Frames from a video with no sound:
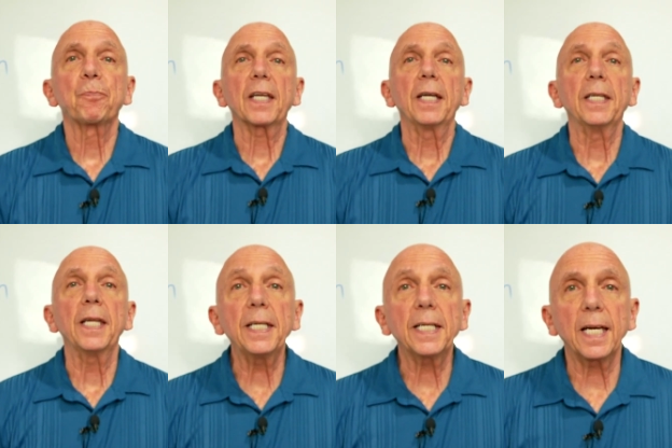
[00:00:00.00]
In
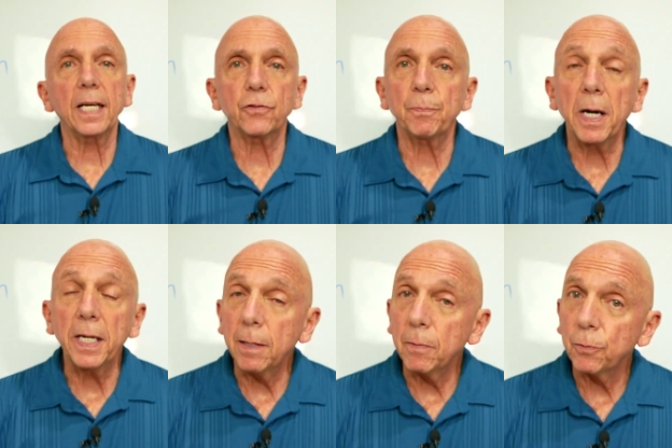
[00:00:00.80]
any case, my
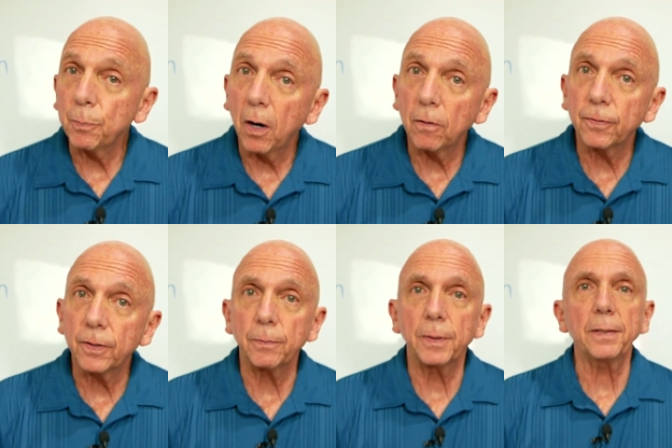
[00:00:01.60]
name is Paul
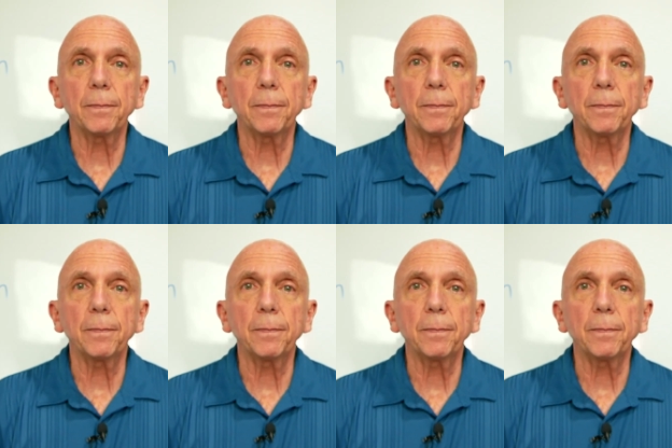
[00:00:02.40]
Friedman.